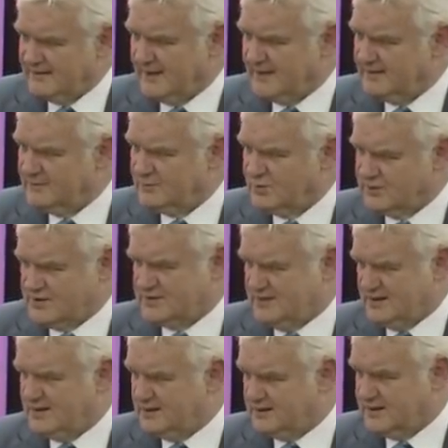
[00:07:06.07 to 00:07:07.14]
then in
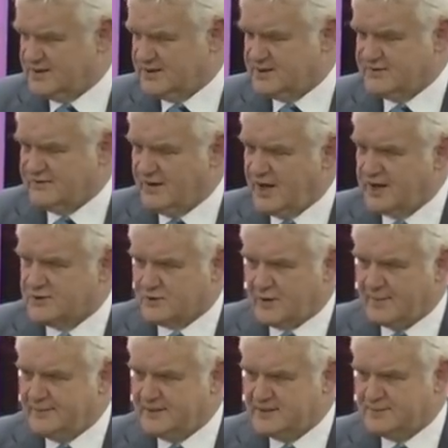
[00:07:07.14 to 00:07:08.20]
Worcester, because this fly
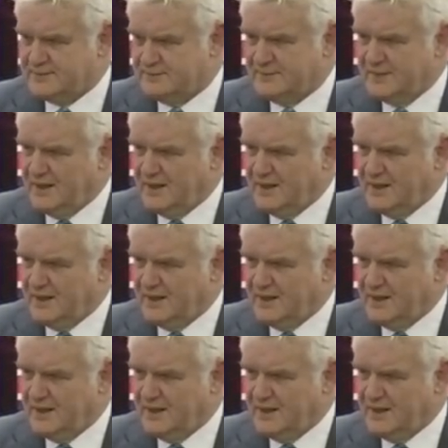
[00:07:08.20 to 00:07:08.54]
trap is